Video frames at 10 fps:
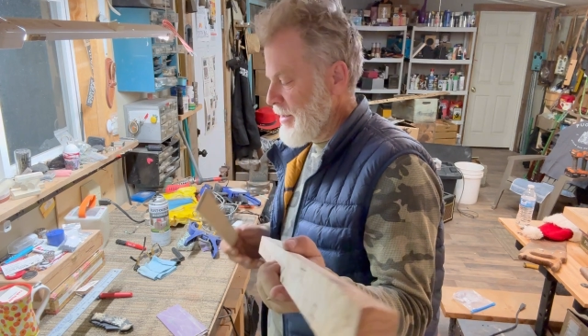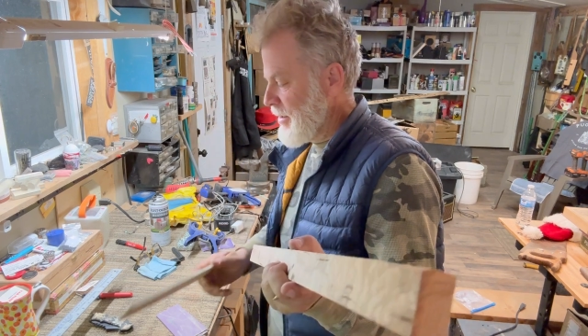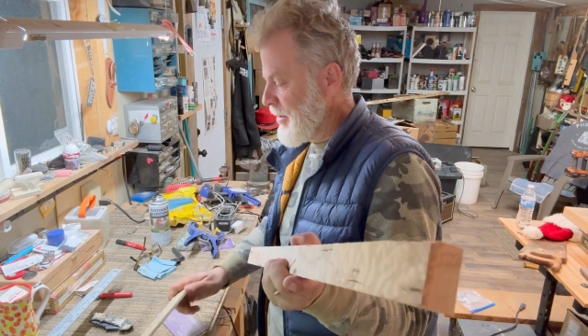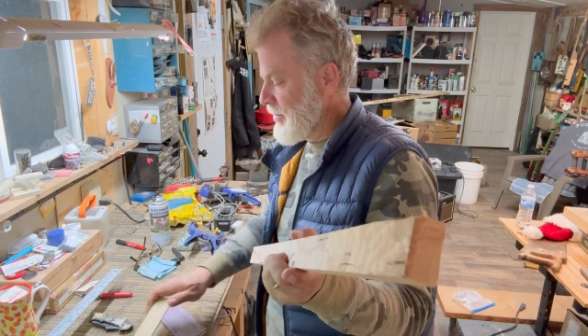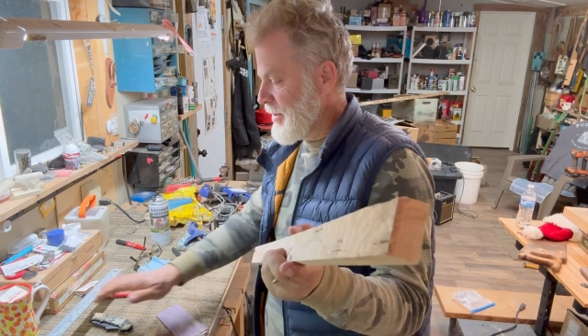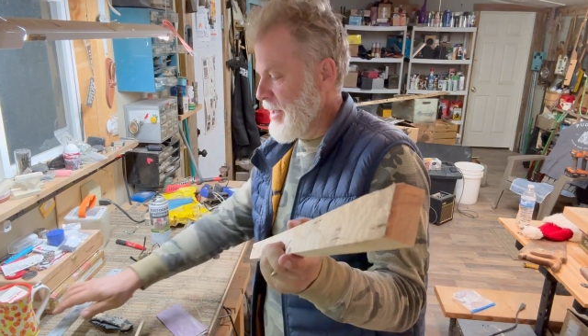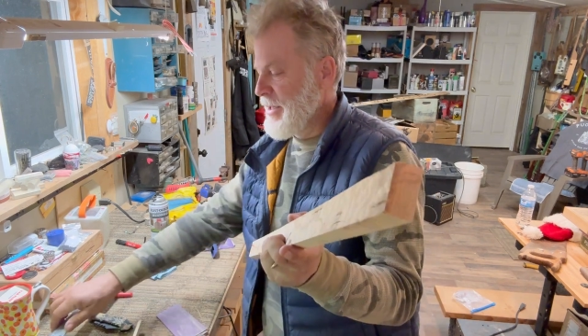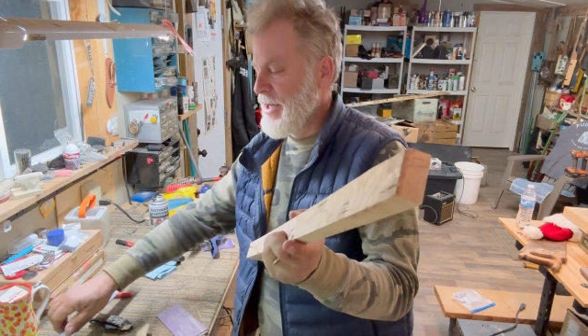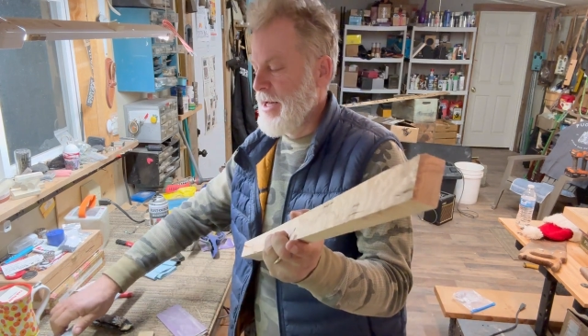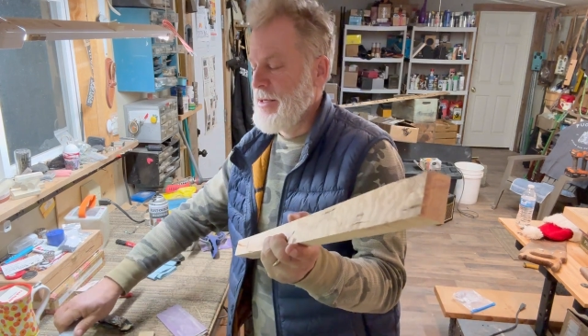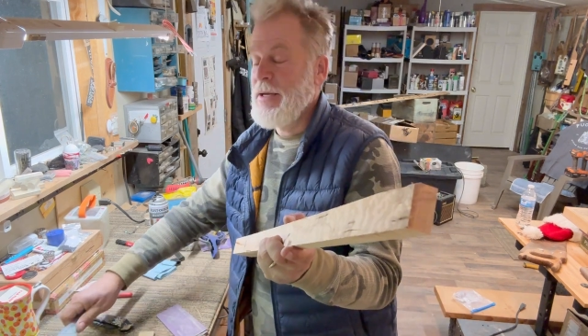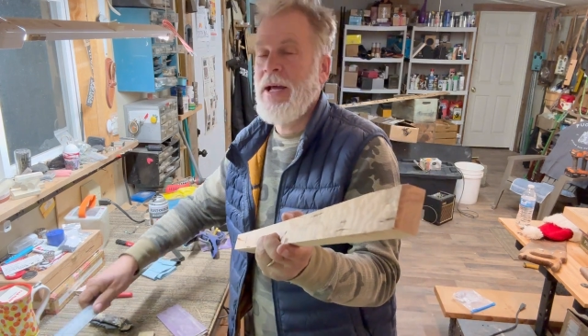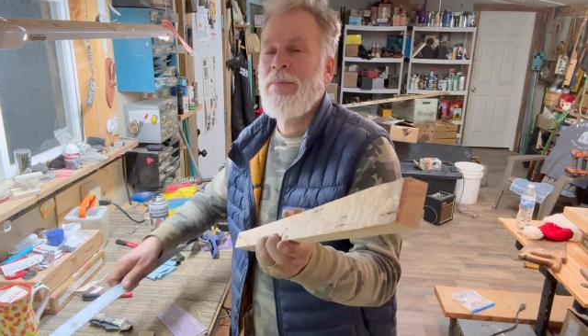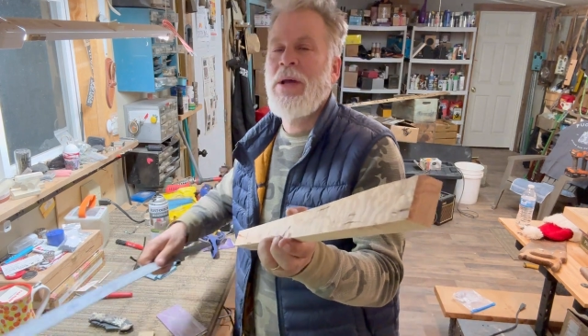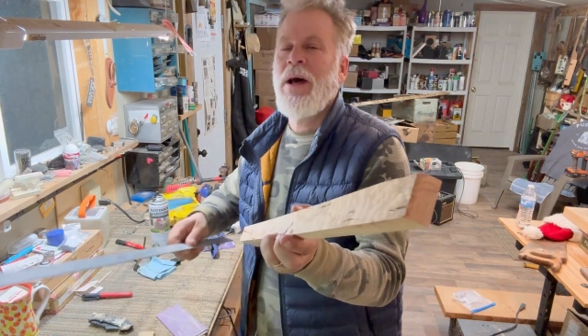You know, and you got
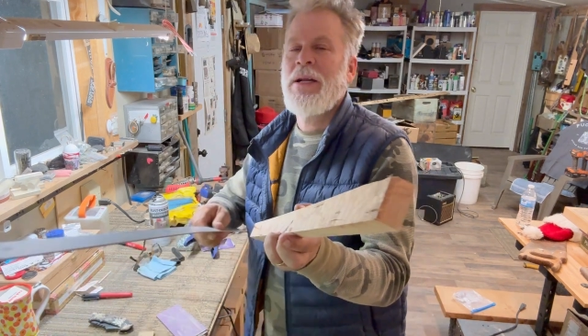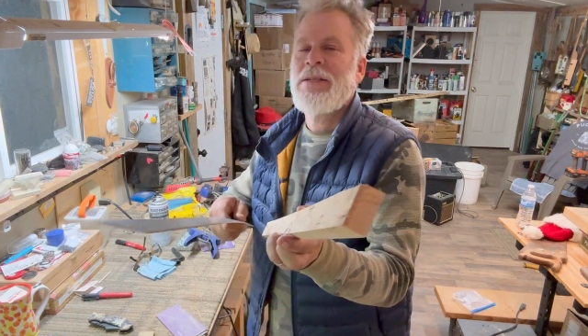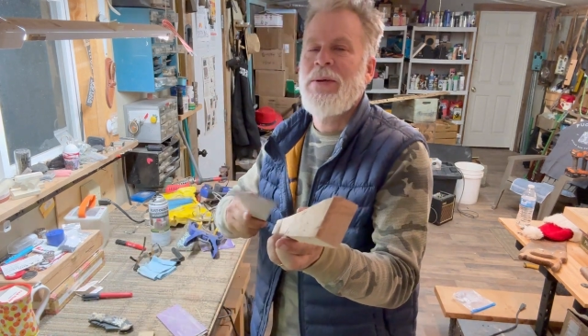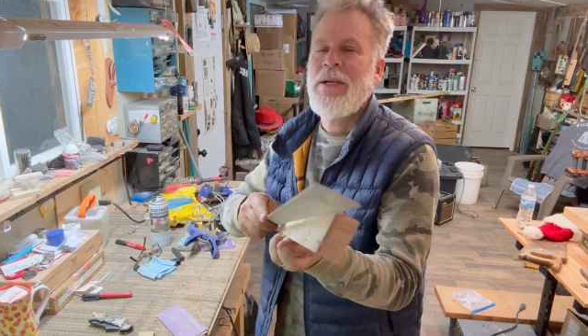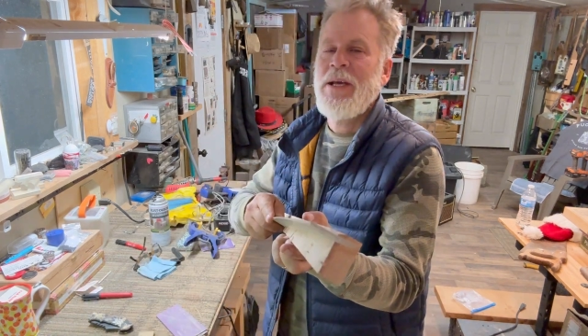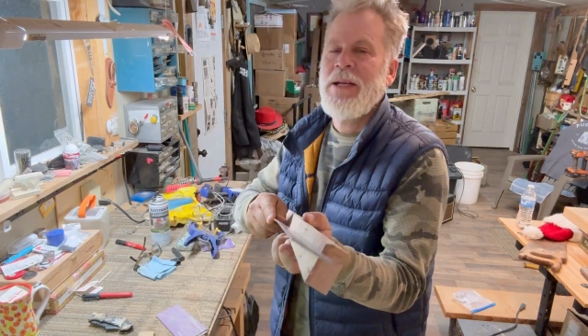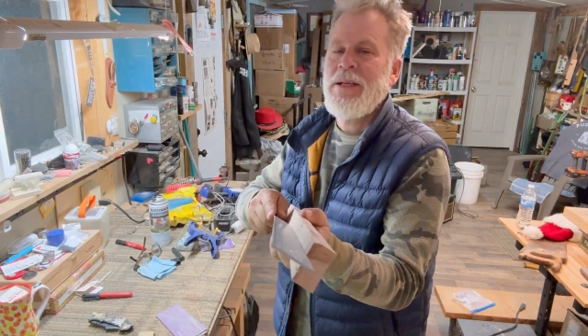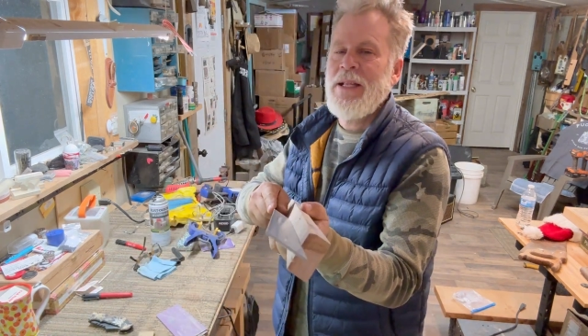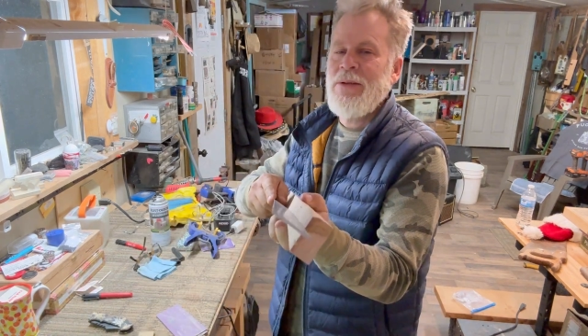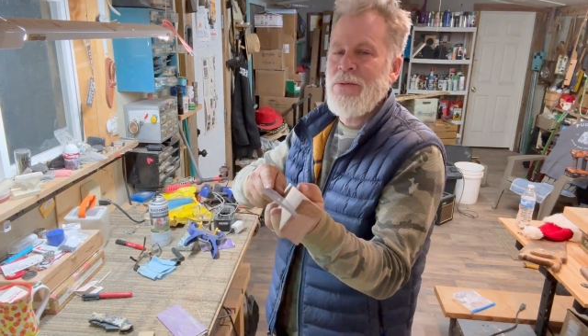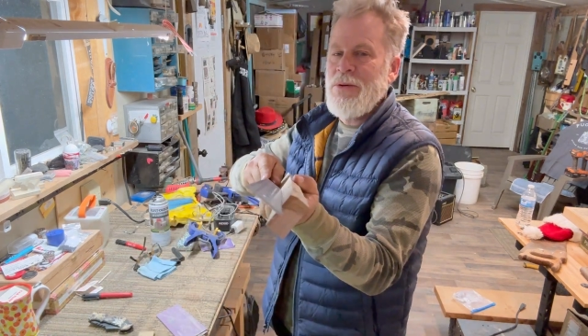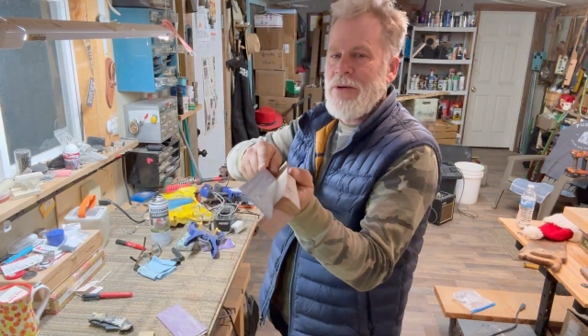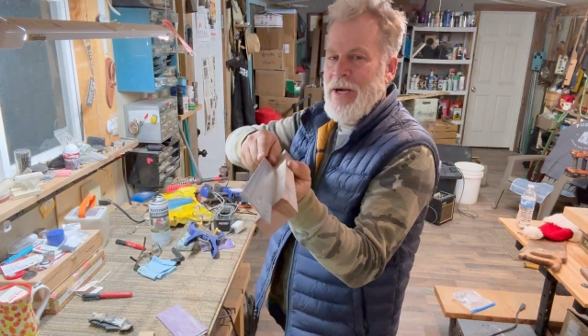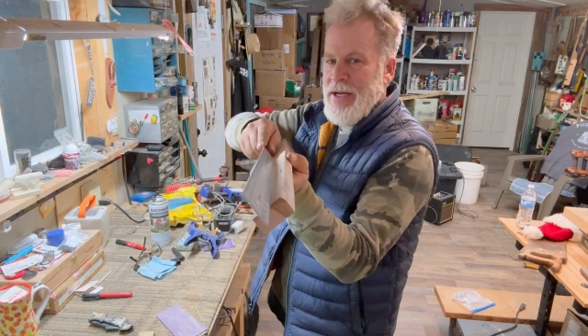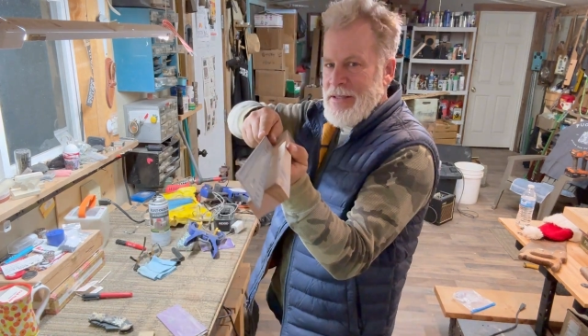to be honest, man. You got to get the
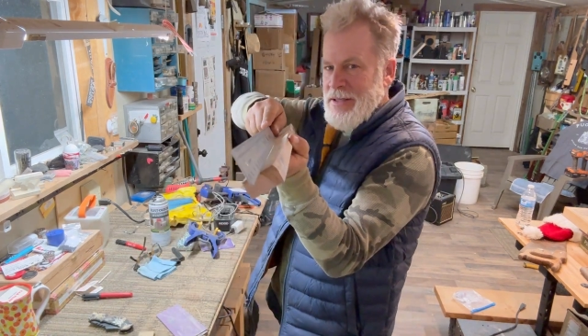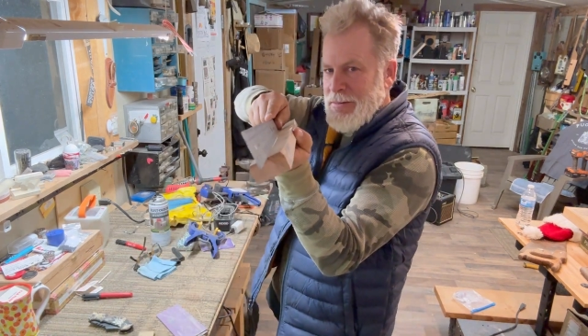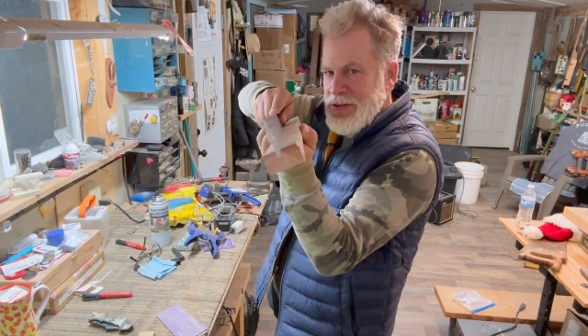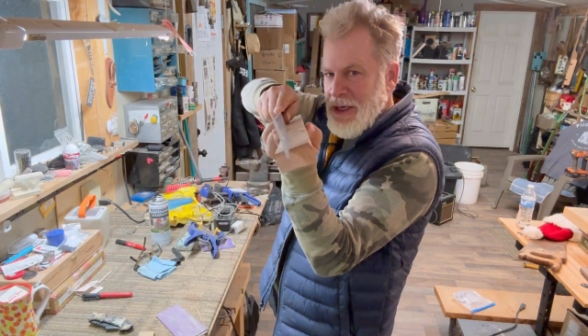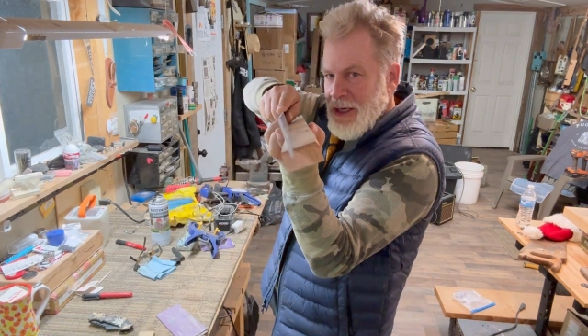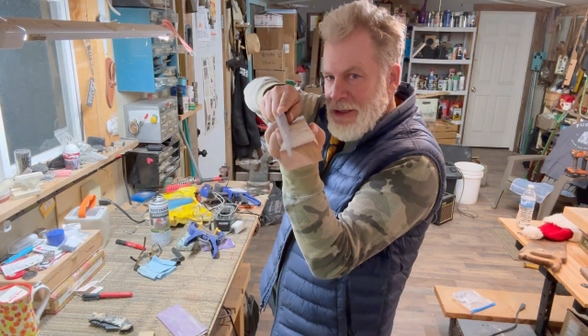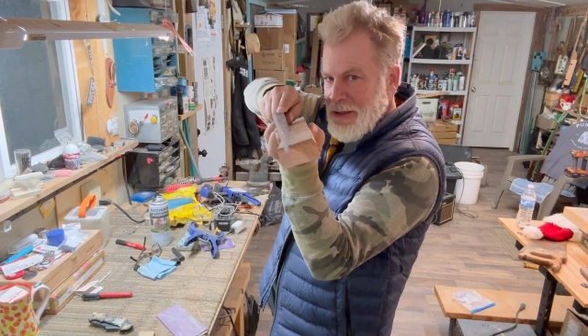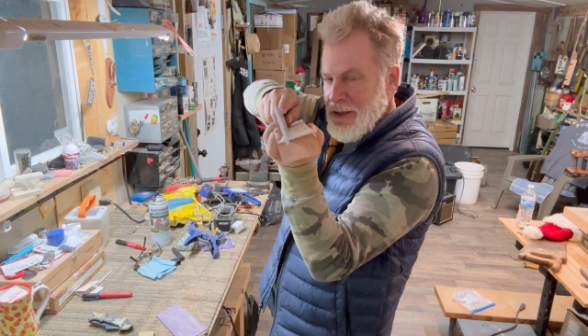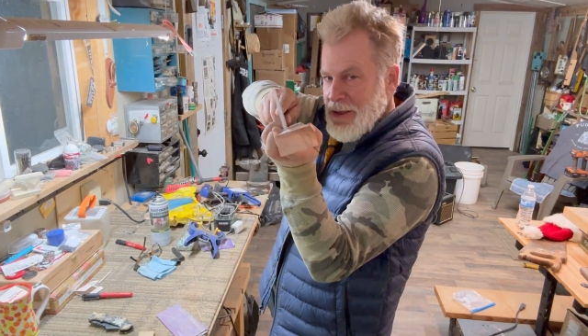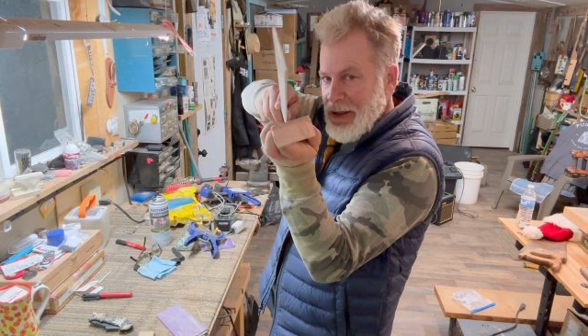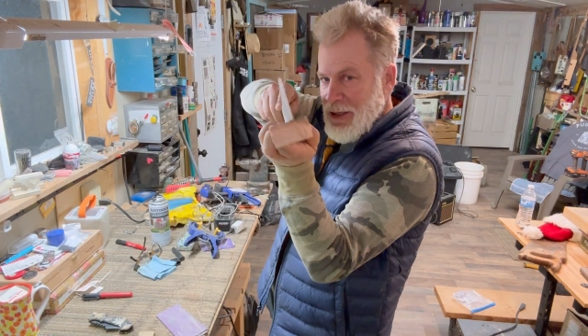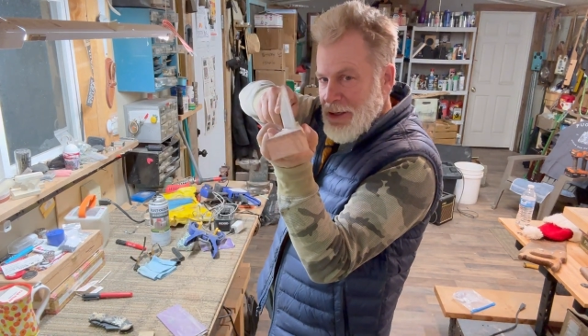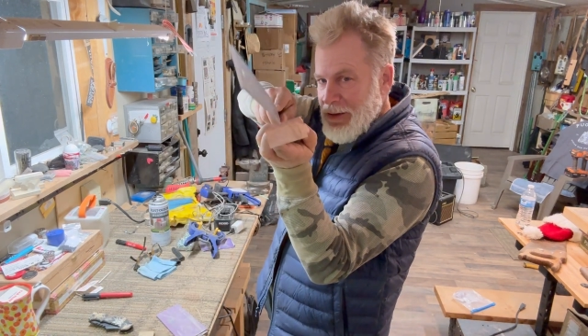ruler out and double check. You know.